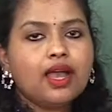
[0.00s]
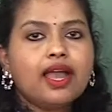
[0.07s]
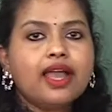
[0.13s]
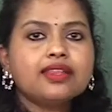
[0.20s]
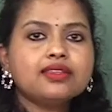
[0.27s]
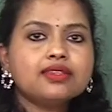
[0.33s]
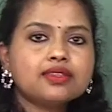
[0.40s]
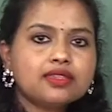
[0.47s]

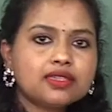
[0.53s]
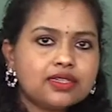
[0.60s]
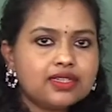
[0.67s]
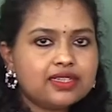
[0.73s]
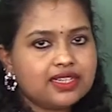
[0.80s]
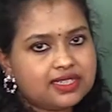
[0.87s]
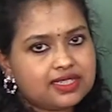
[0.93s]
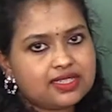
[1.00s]
And the
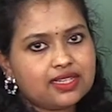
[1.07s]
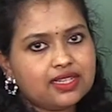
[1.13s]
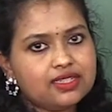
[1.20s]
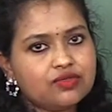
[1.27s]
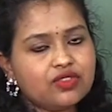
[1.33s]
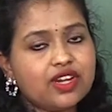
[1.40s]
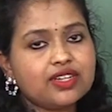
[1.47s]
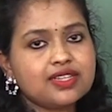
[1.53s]
third
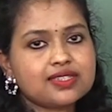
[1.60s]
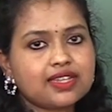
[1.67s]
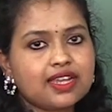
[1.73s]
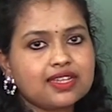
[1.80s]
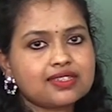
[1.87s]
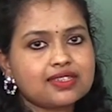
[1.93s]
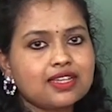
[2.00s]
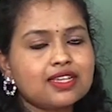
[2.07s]
disease we are
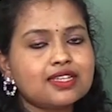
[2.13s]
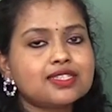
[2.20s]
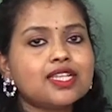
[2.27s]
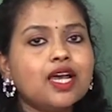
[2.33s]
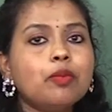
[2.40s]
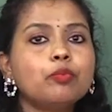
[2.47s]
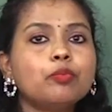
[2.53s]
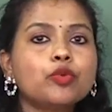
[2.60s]
discussing is
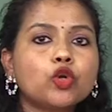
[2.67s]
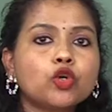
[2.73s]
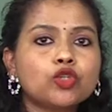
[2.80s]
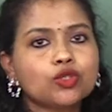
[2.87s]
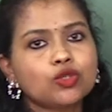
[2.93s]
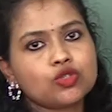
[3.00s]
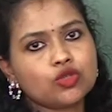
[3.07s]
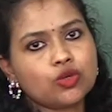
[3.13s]
the
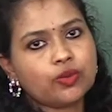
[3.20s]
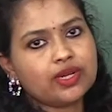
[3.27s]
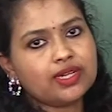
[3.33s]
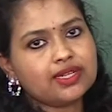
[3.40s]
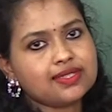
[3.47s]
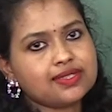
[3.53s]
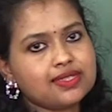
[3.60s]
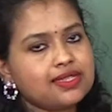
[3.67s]

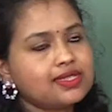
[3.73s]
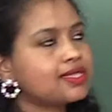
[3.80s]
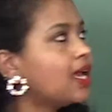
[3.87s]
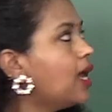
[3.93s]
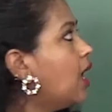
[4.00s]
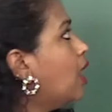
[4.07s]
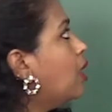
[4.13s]
protozoan disease.